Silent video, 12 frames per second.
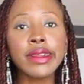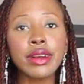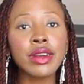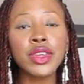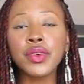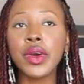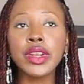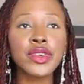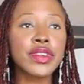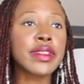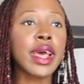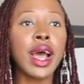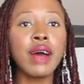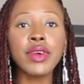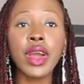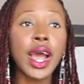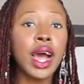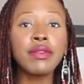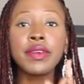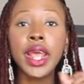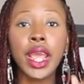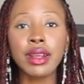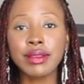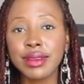there you just have a half
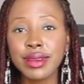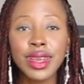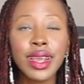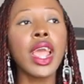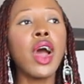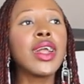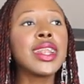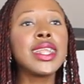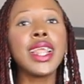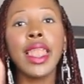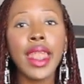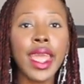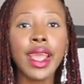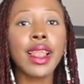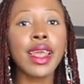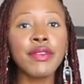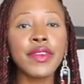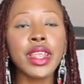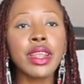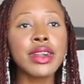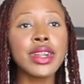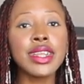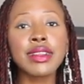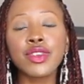legs. The only leg left
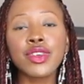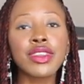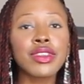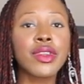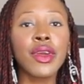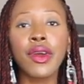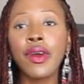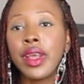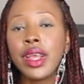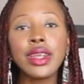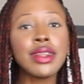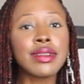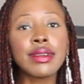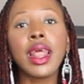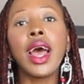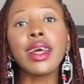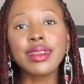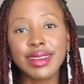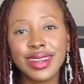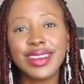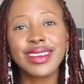here is just the, it's that.